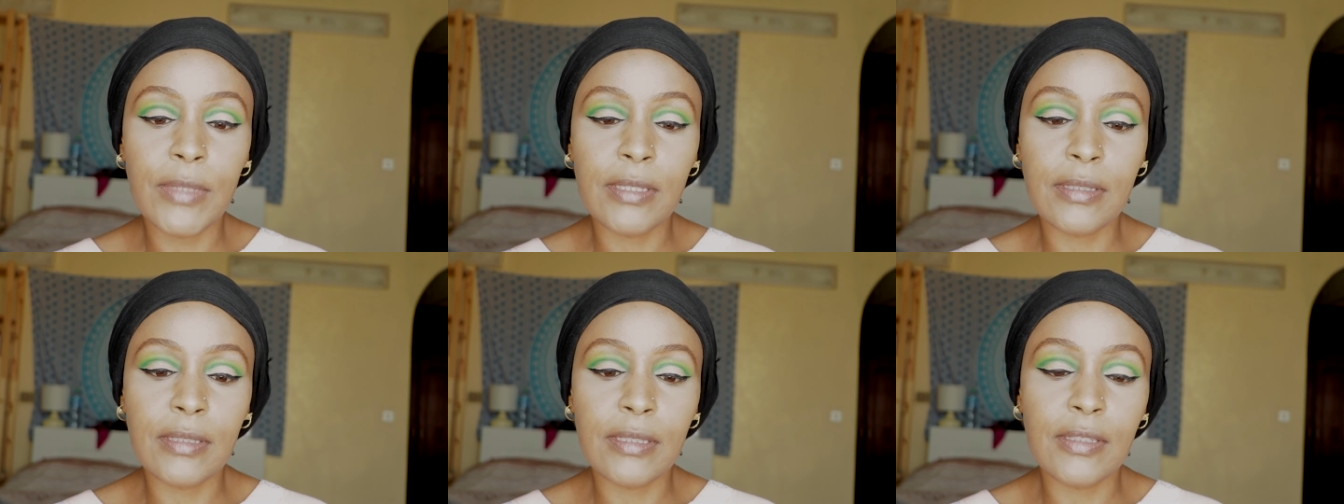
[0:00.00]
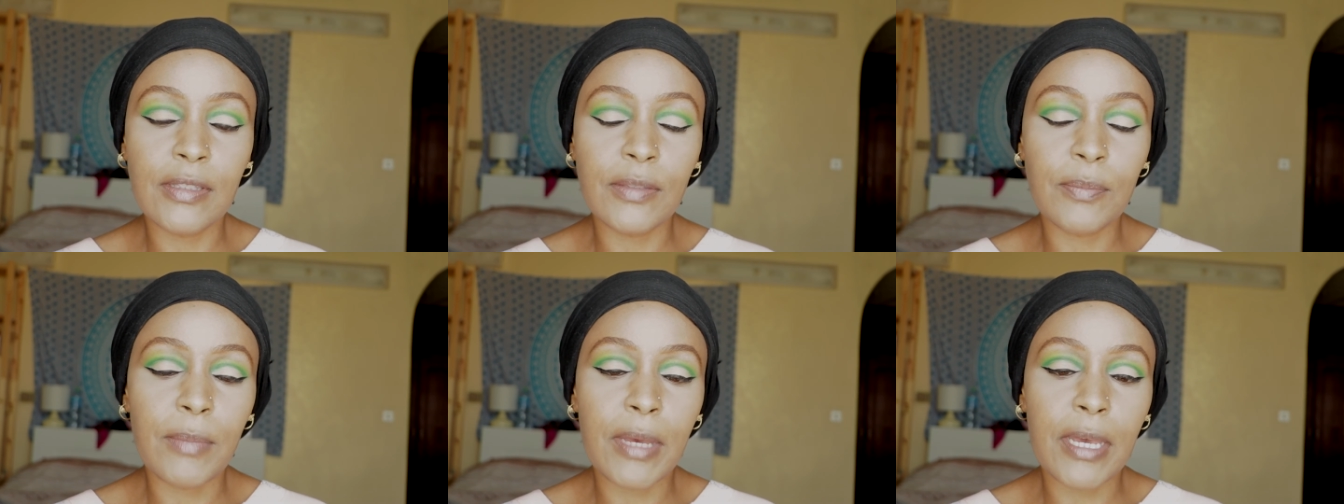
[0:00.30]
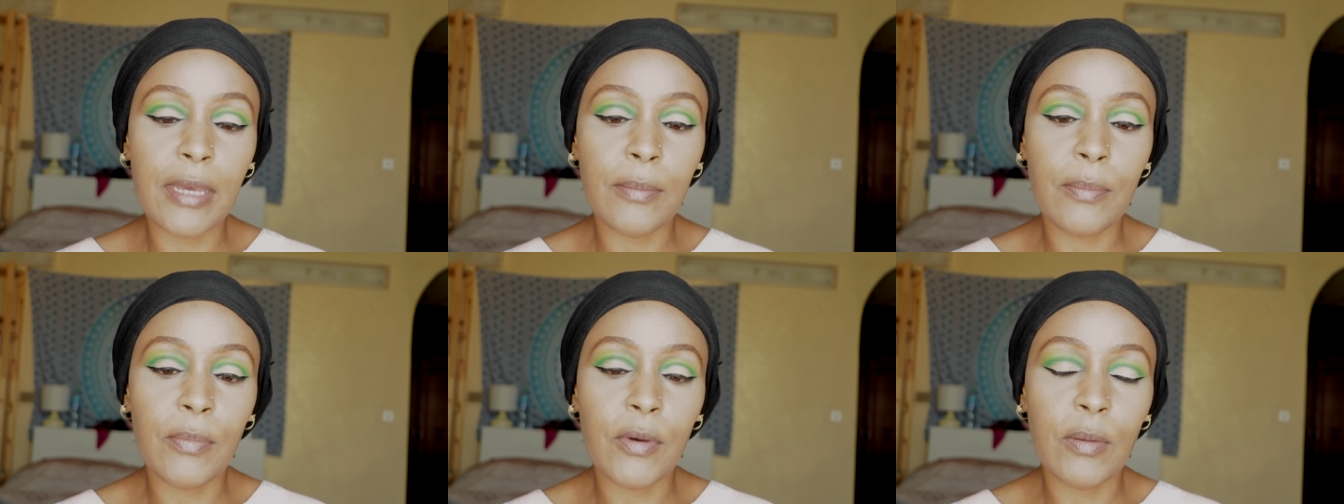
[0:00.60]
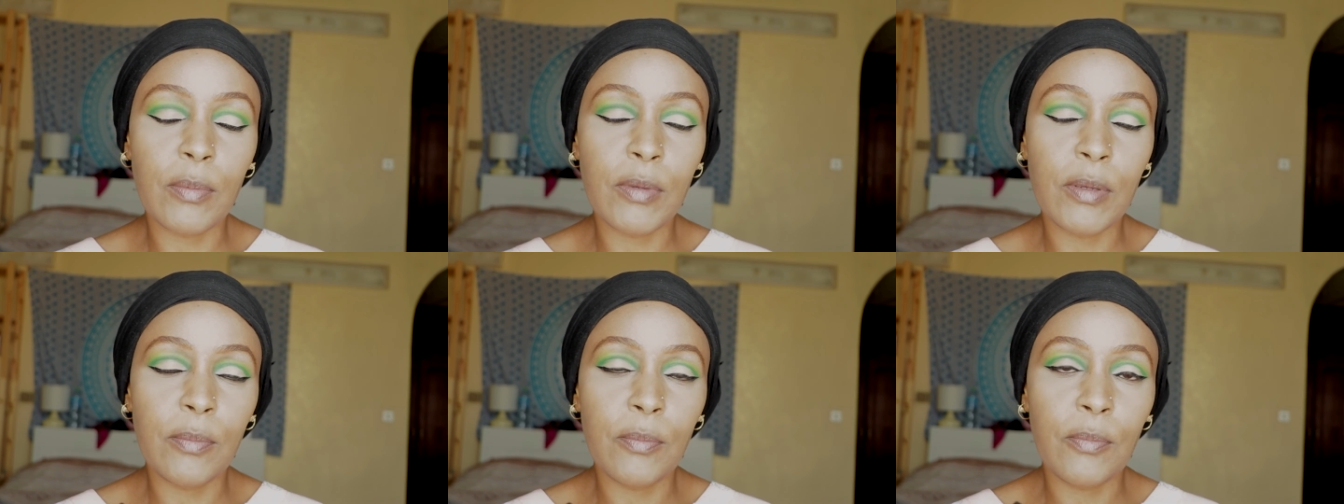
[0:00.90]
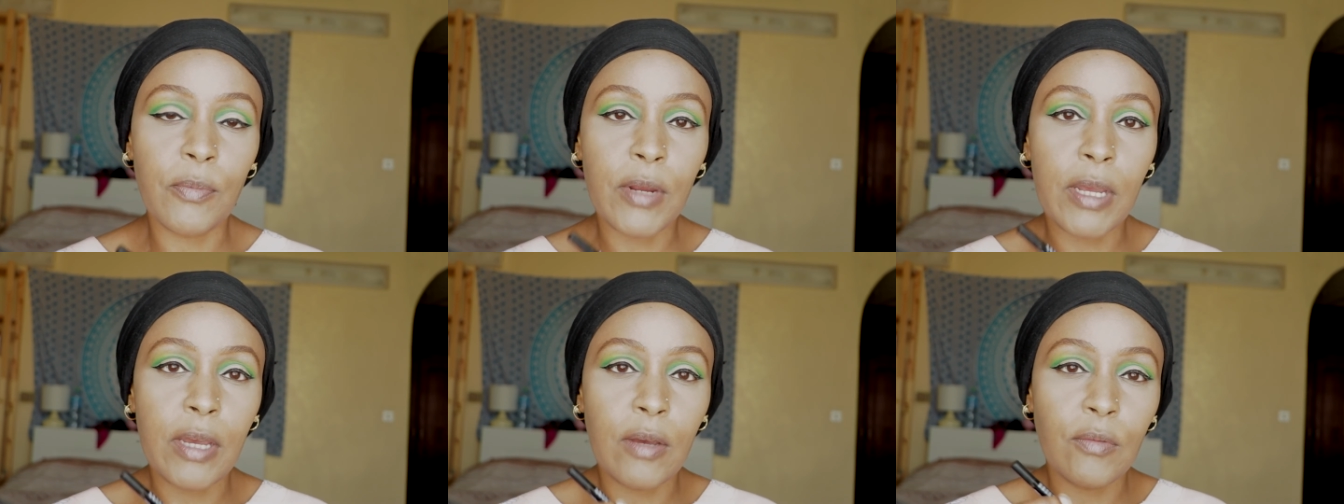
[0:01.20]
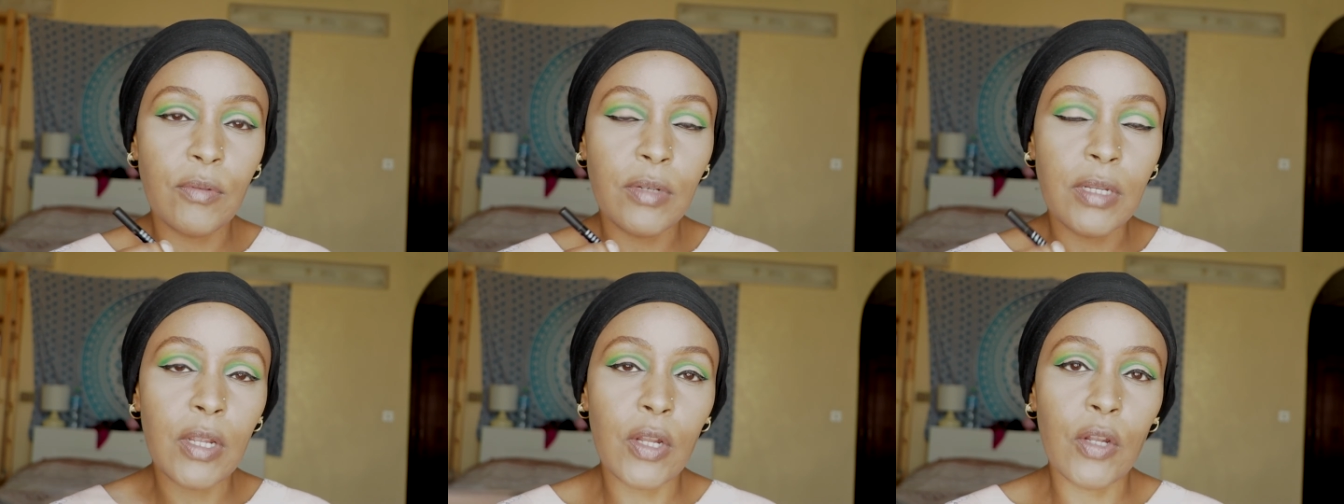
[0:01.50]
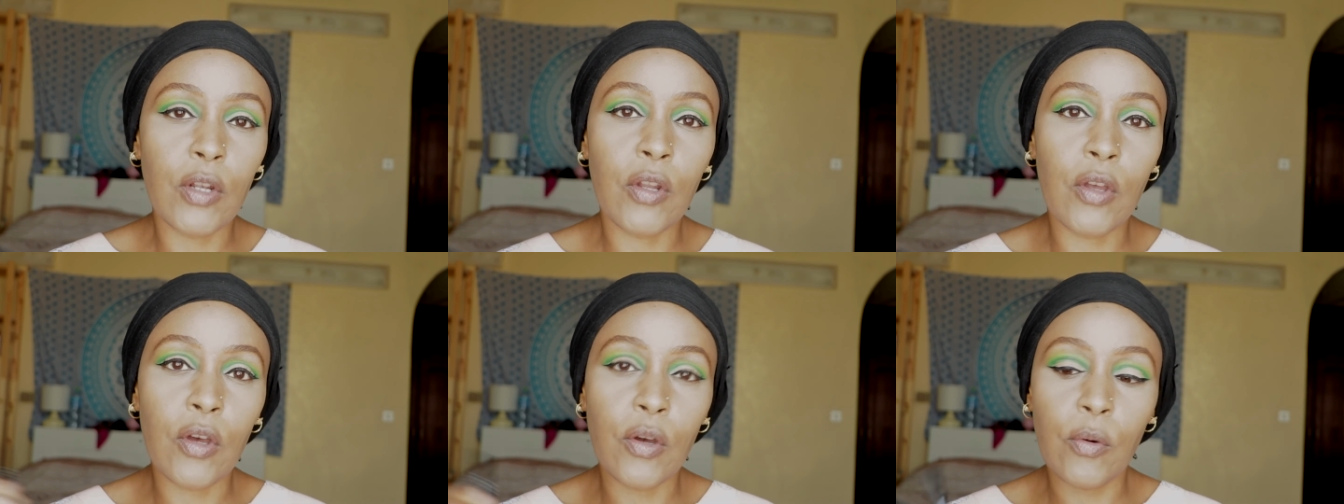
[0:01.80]
This is my Bobbi Brown
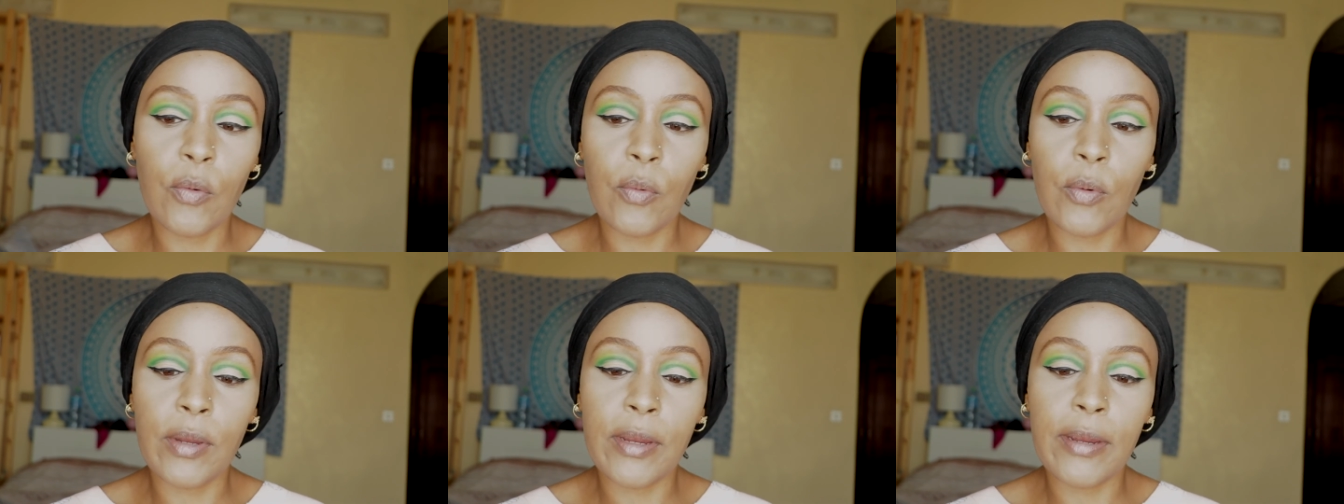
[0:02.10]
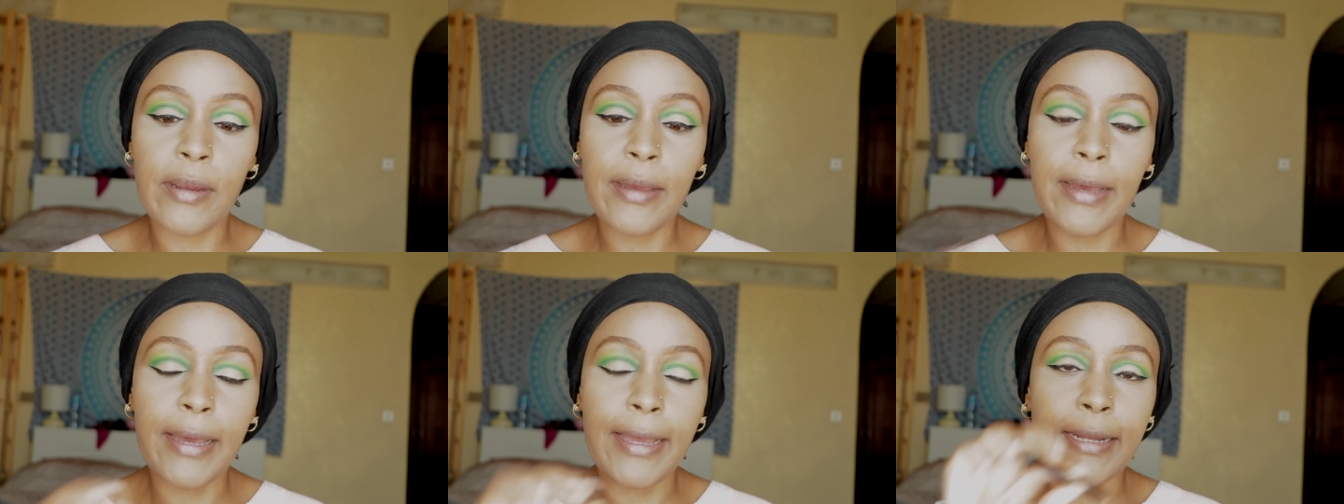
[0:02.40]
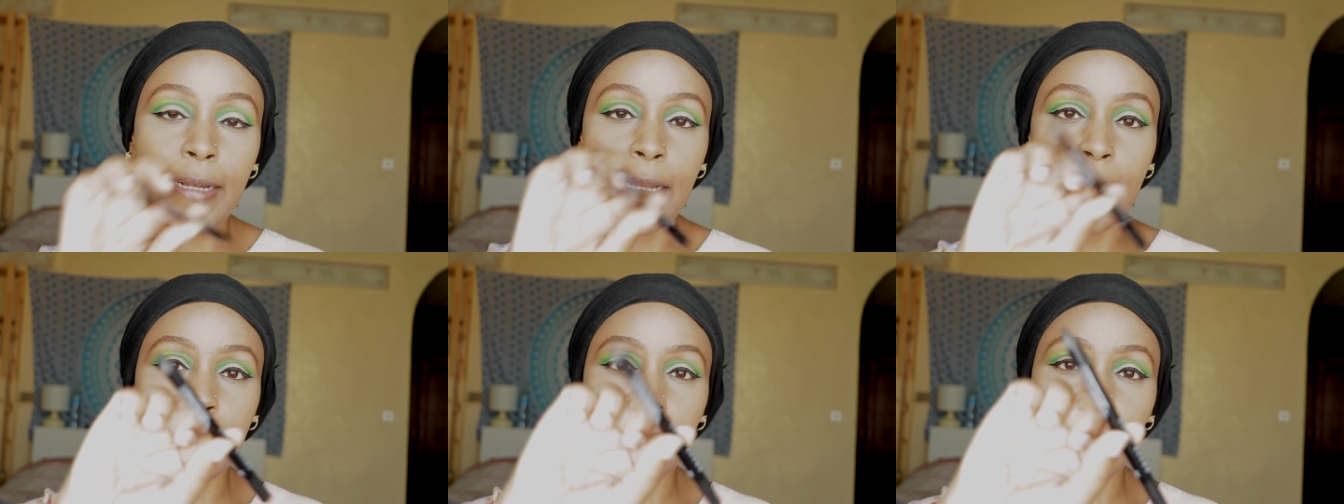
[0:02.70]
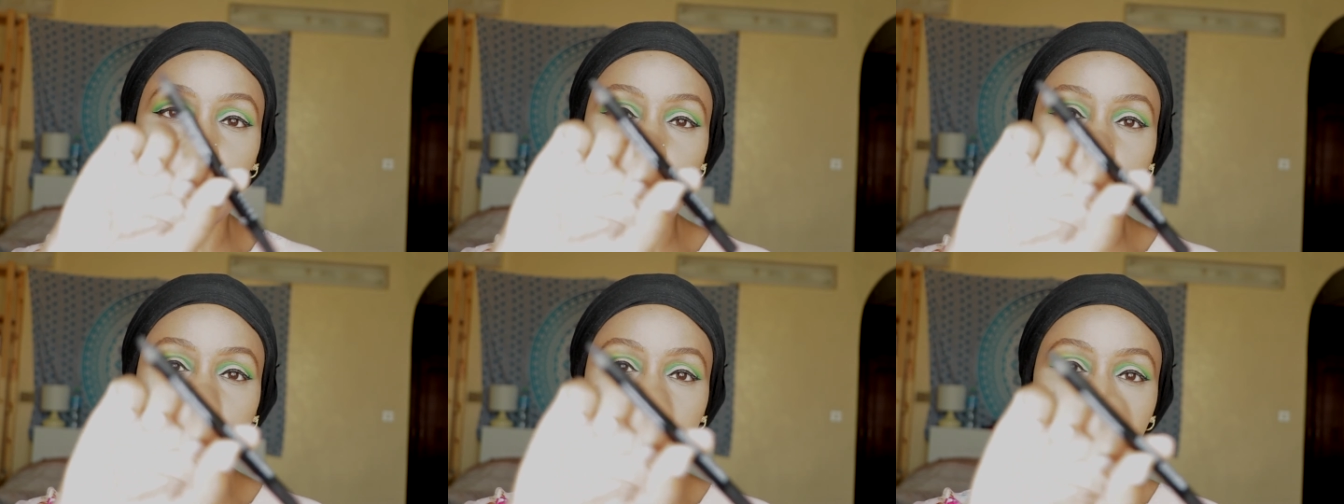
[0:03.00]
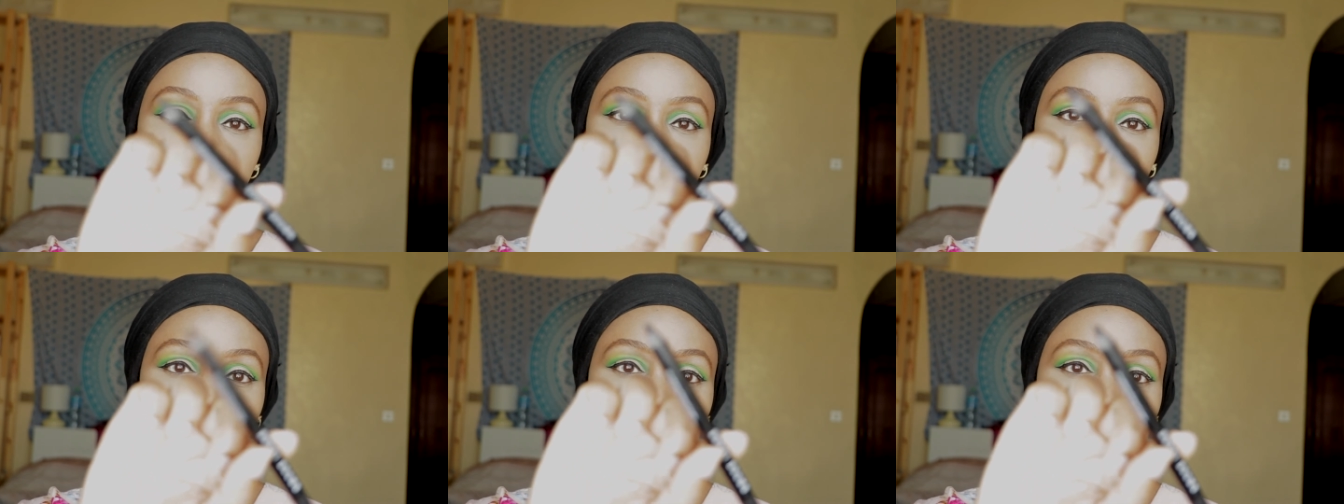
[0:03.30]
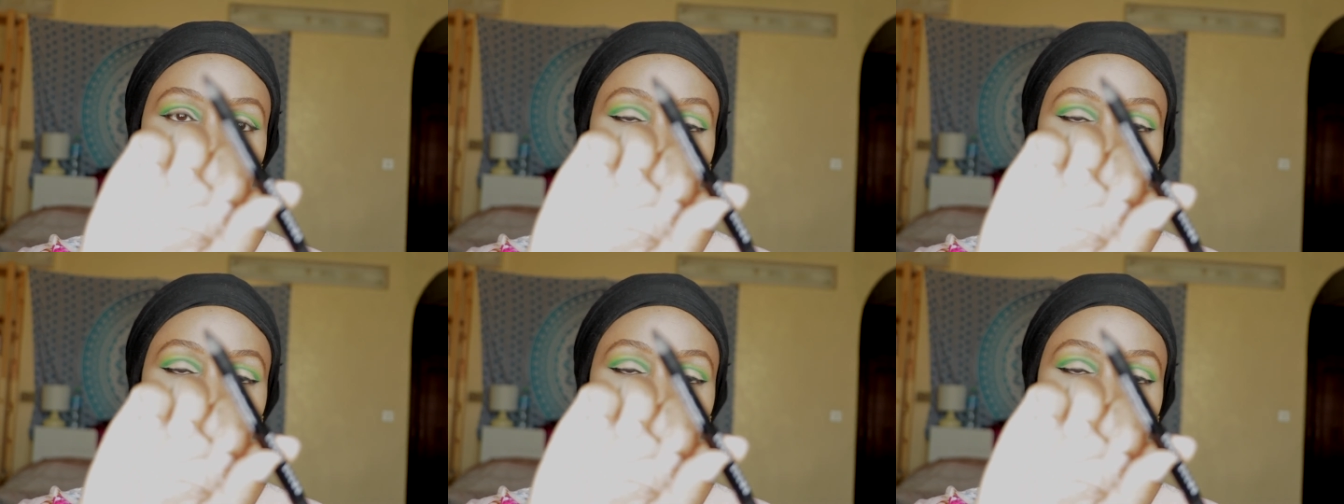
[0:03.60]
Longwear eyeliner pencil,